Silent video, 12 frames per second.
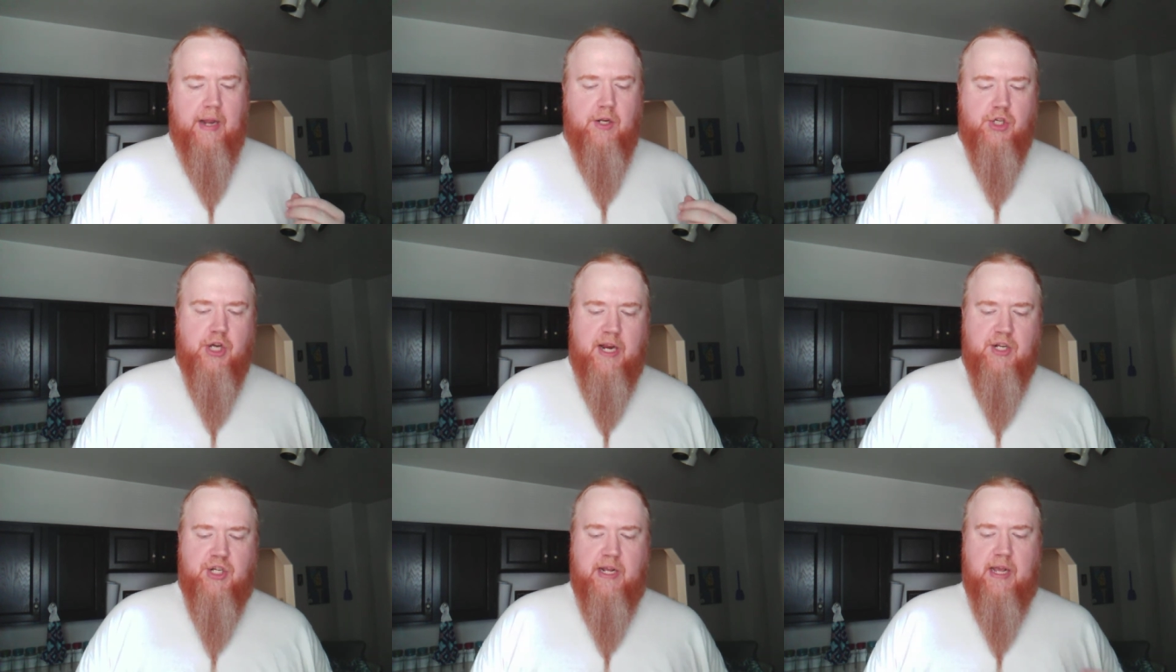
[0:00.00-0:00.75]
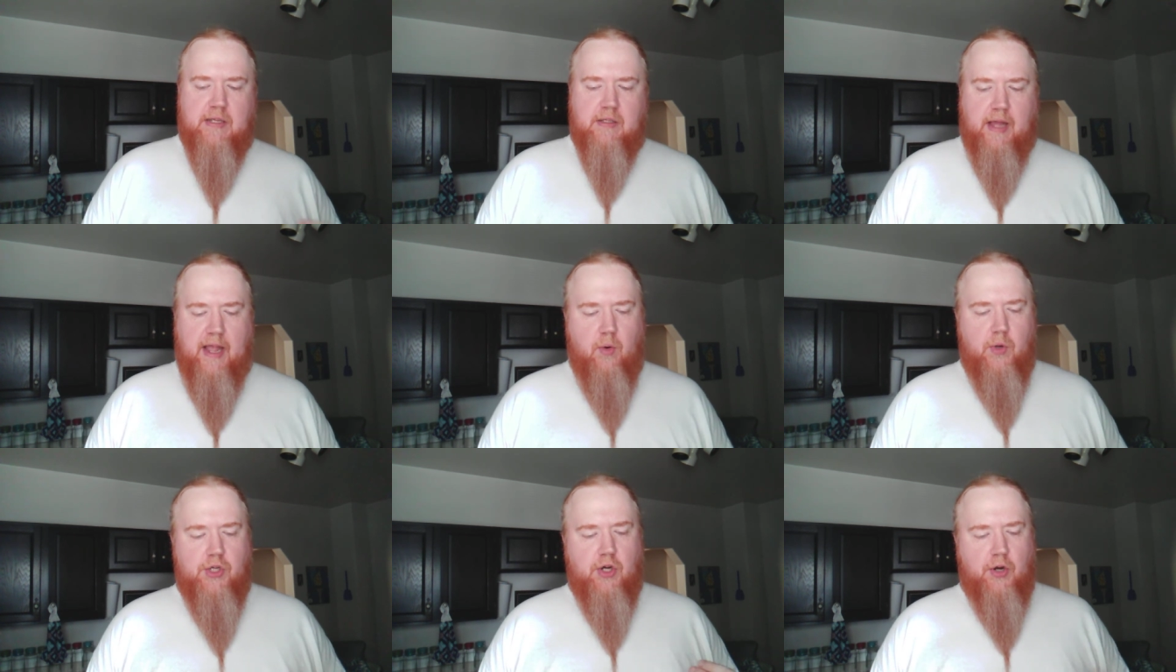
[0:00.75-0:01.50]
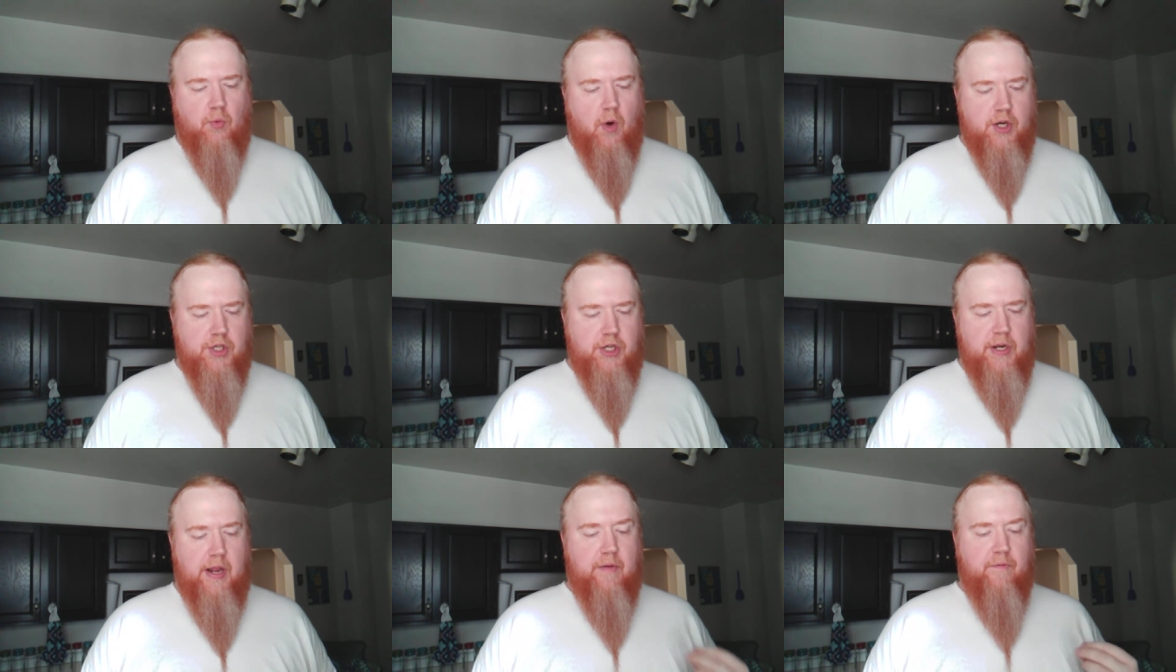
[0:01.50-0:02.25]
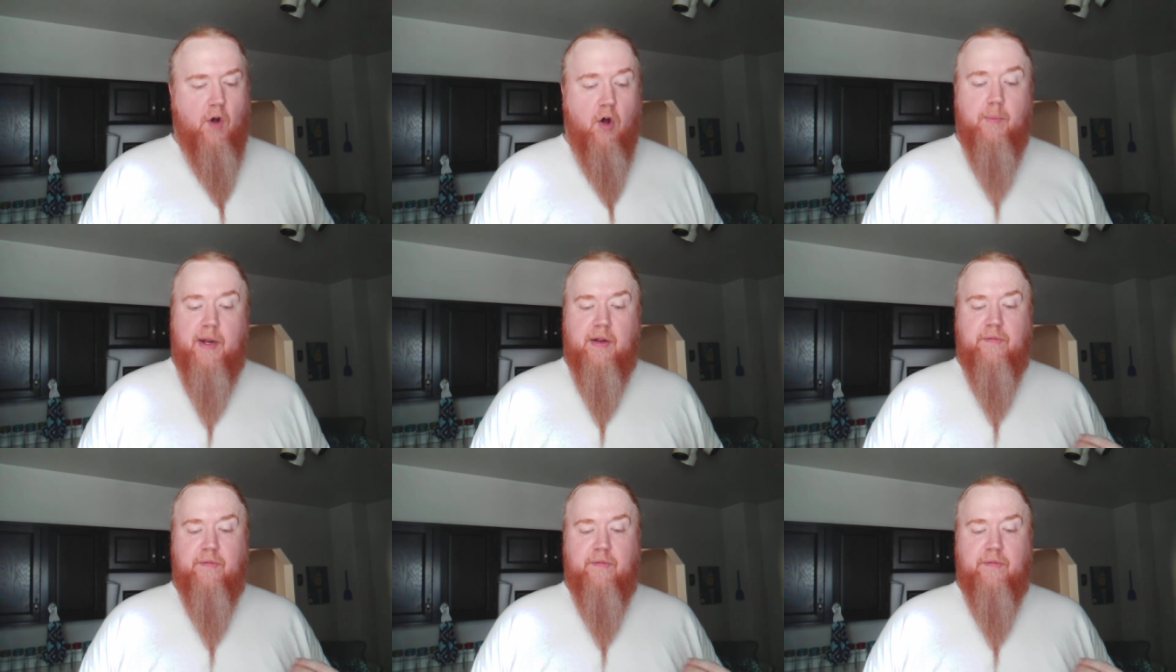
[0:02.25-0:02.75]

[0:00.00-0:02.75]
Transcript: and changing his language on Russian involvement